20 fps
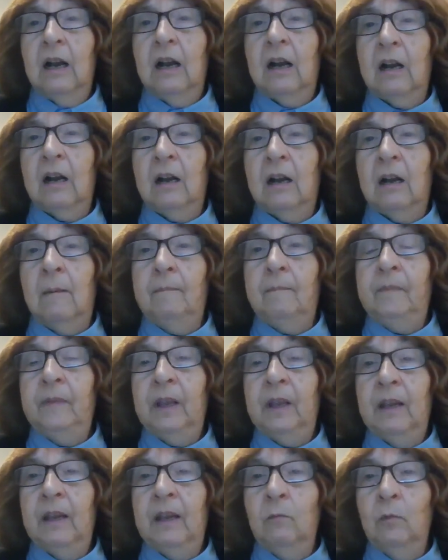
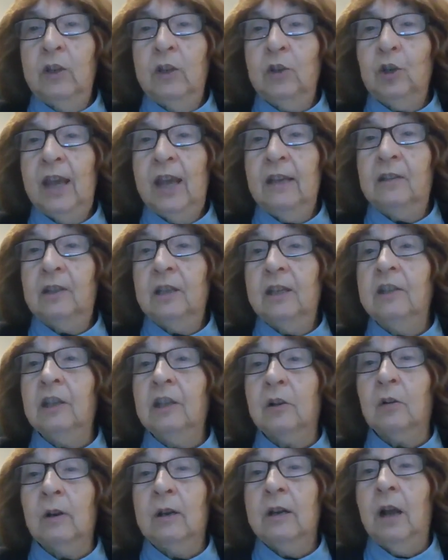Um, in which case, is
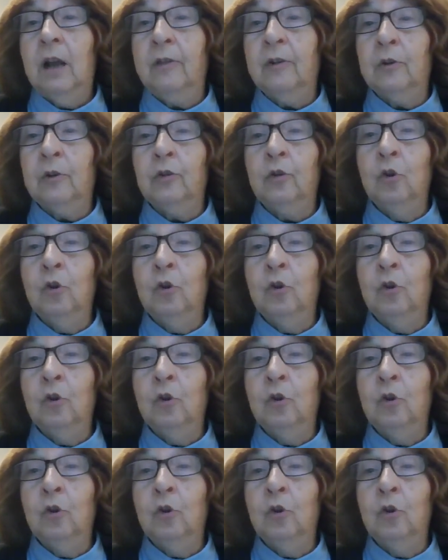there another